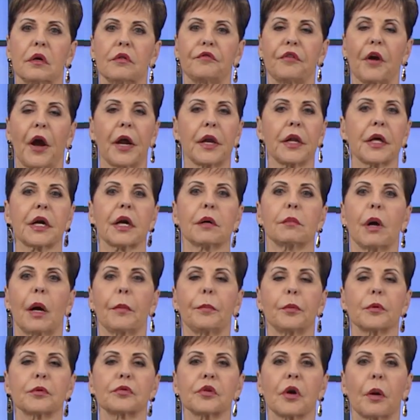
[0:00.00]
finally come
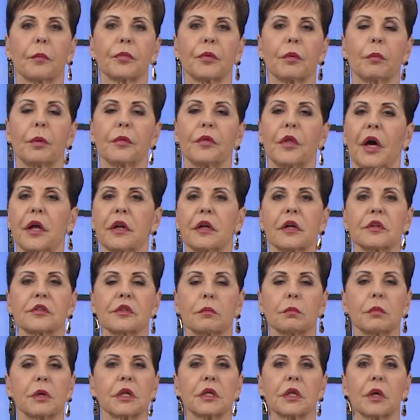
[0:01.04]
up with something, but that
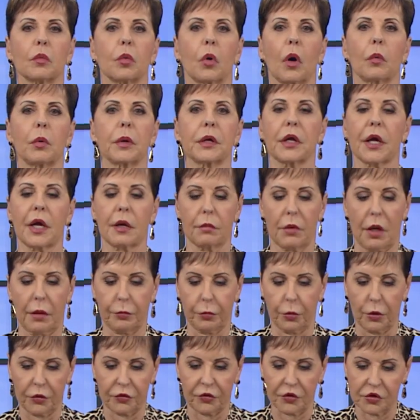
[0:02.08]
doesn't mean that what we came
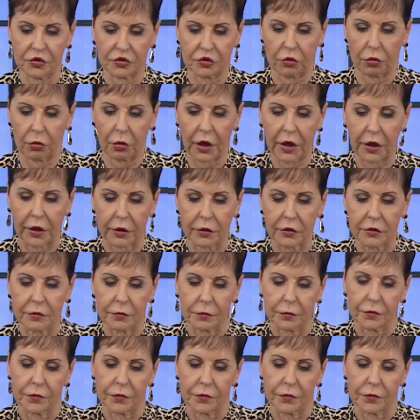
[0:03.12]
up with is correct.